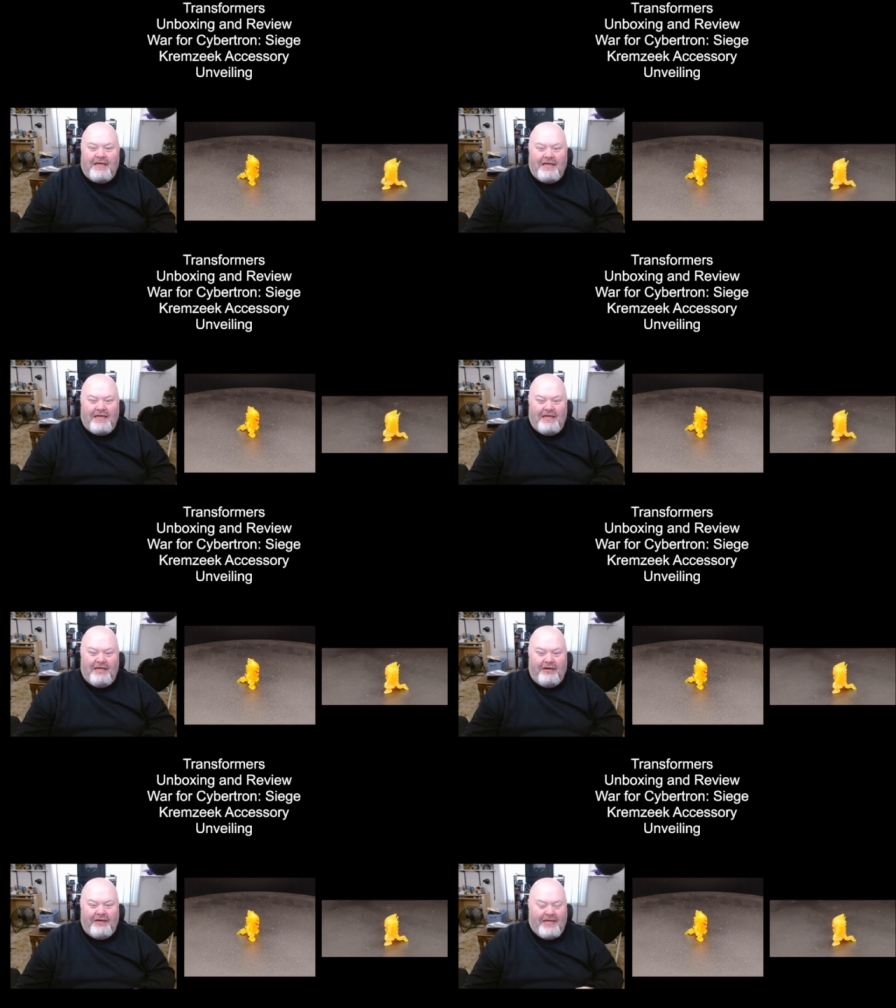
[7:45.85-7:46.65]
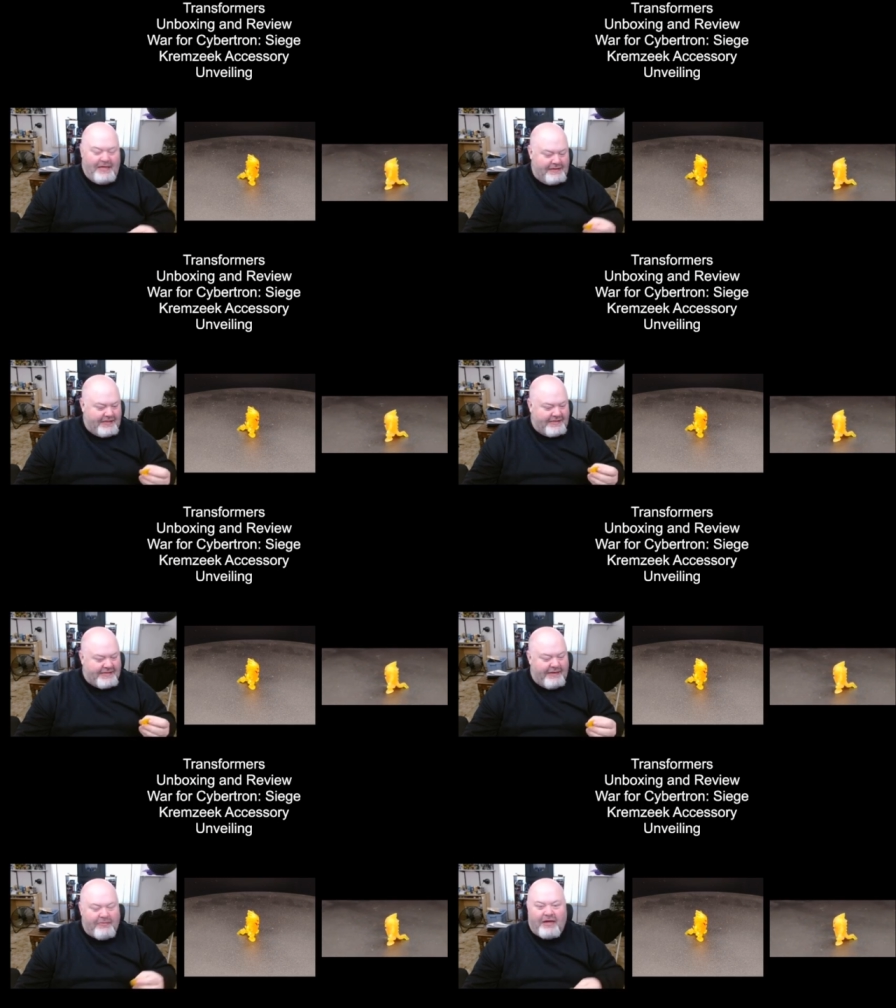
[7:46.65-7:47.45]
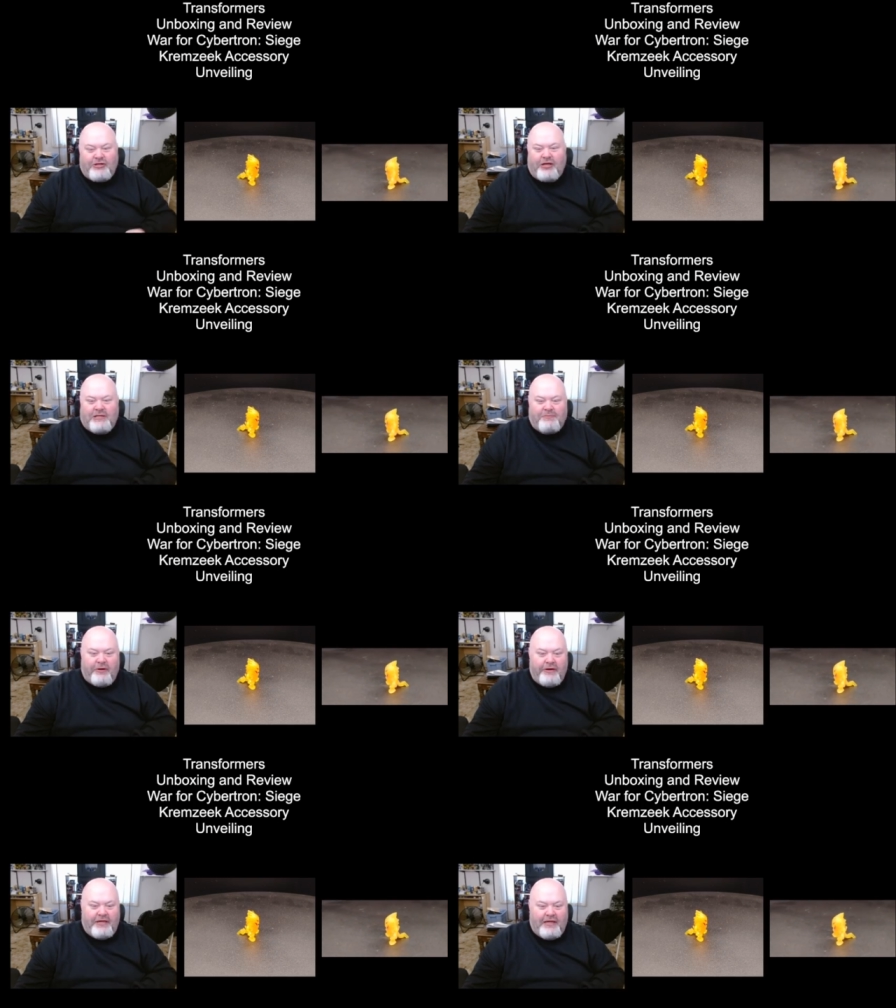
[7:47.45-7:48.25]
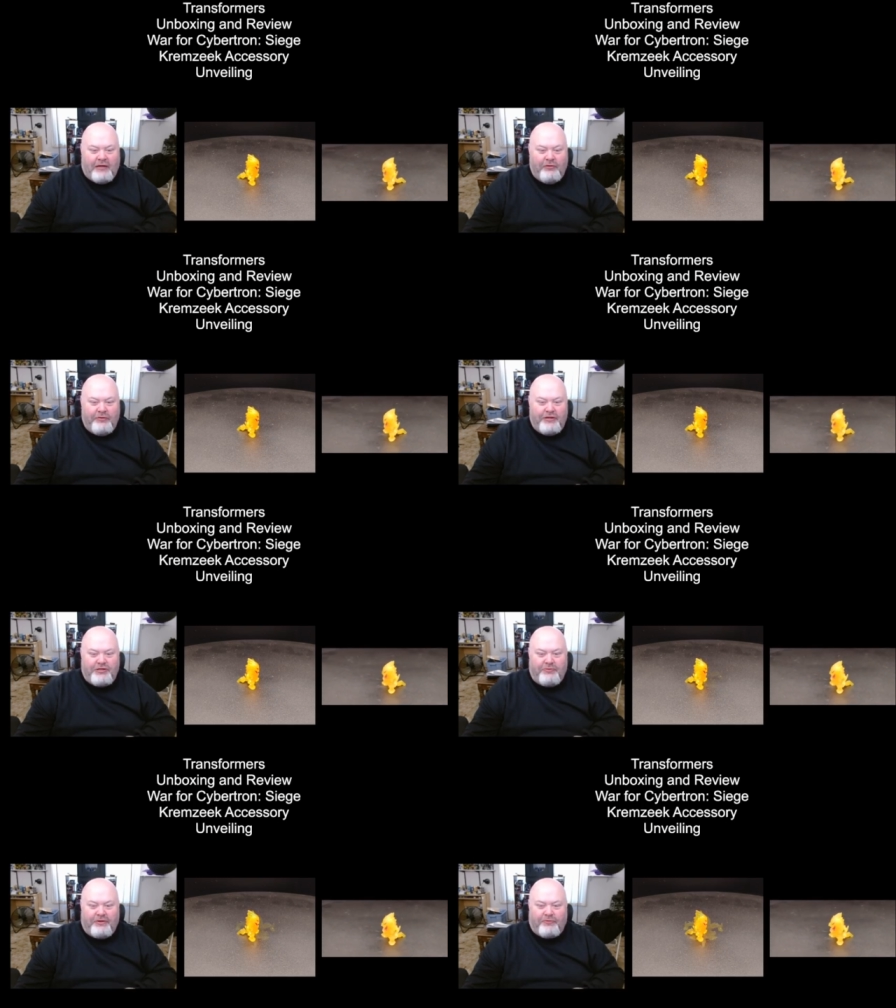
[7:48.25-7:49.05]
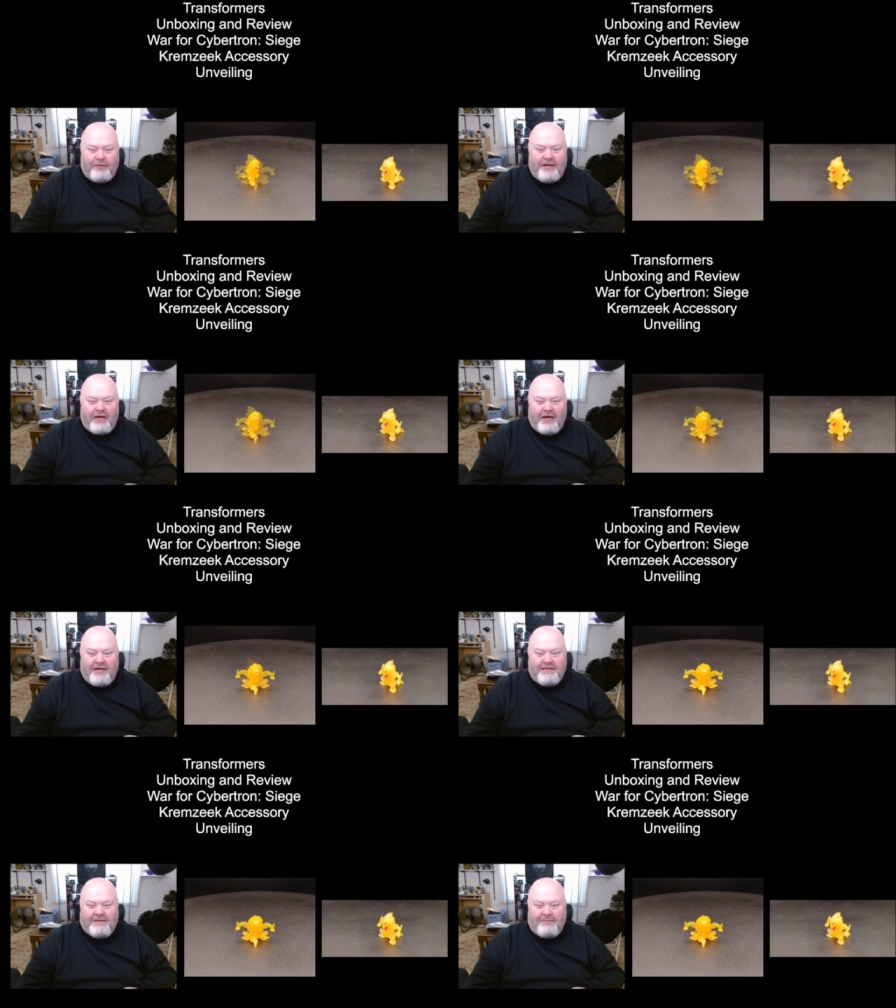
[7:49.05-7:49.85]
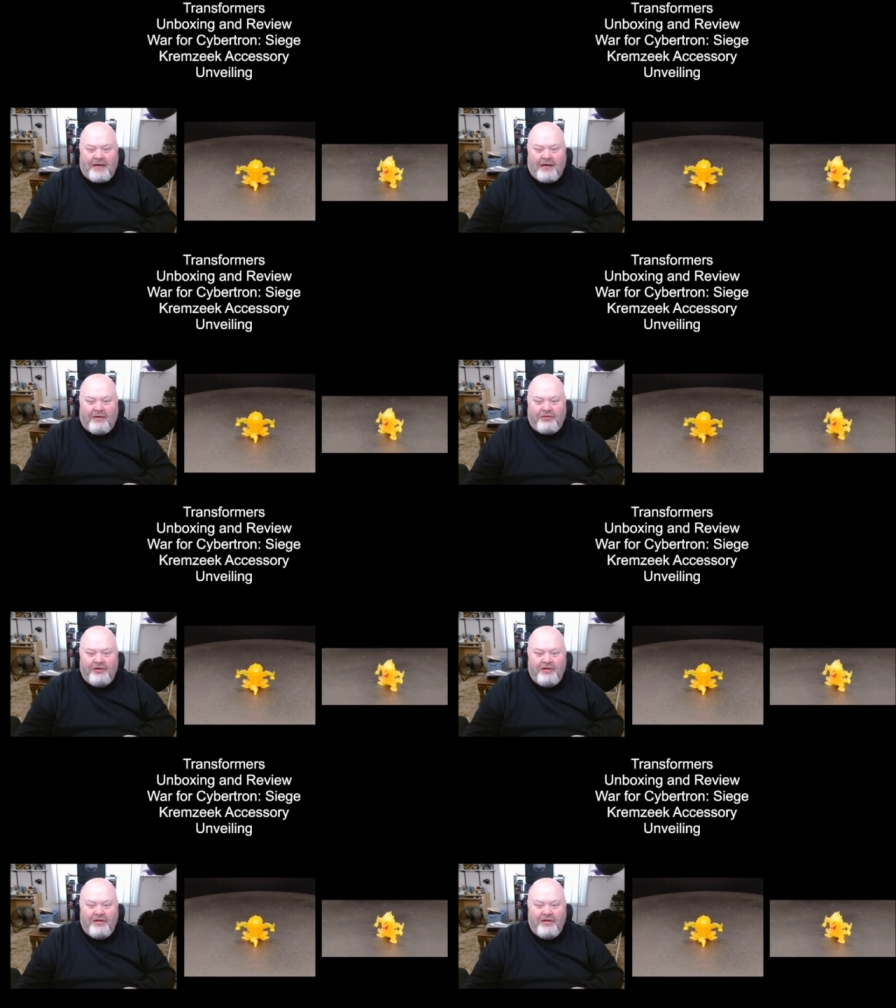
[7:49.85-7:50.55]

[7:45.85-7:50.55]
he, you know, he is a semi-transparent yellowish with red eyes and mouth,